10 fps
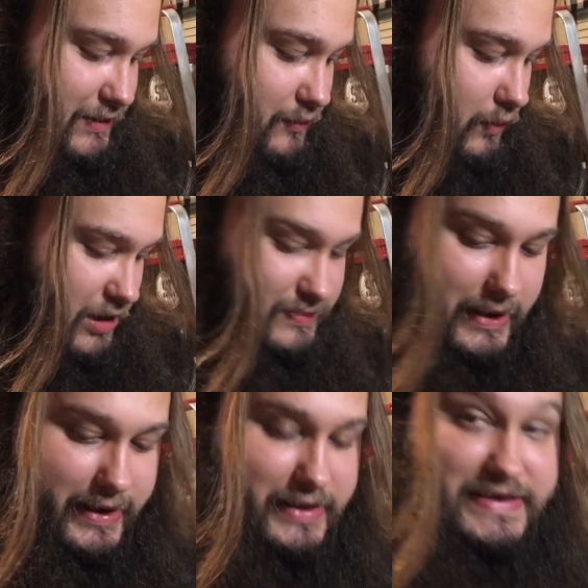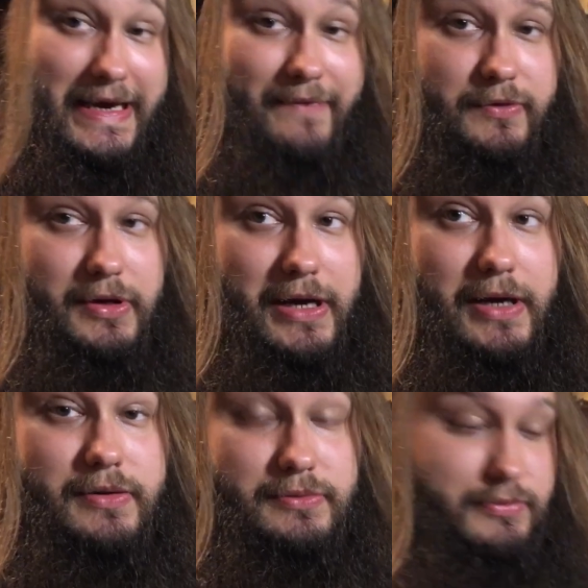do wash my hands after
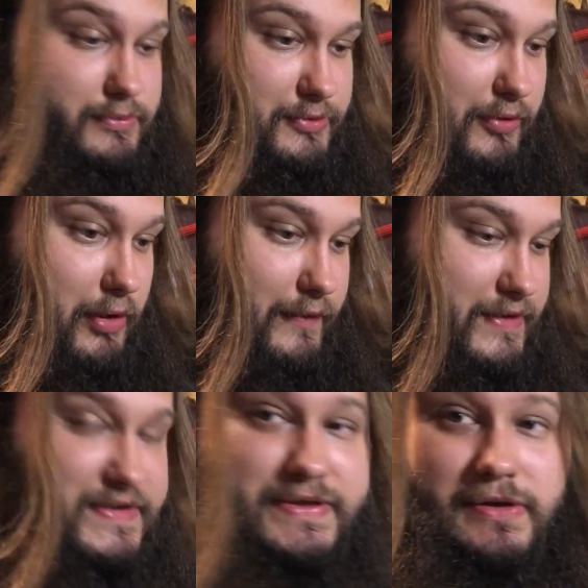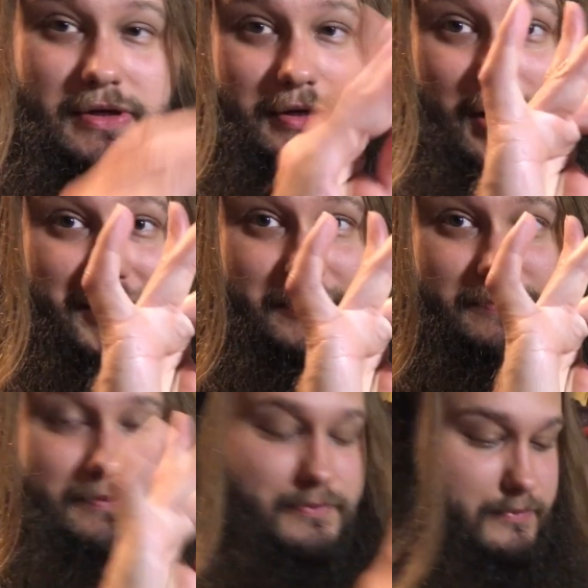I do all this. Caught
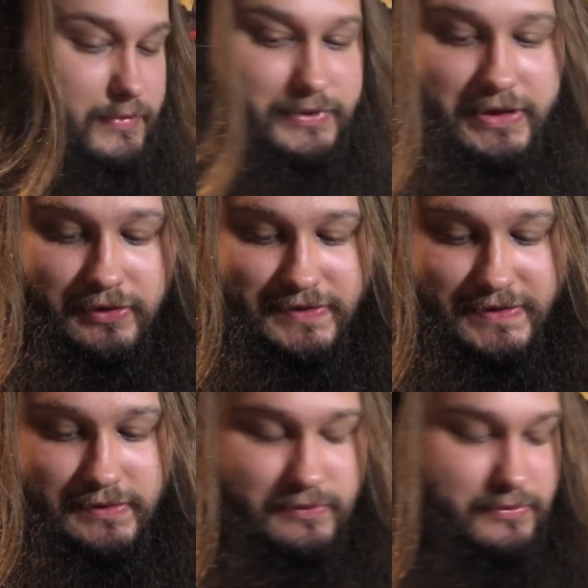it. Didn't lose it.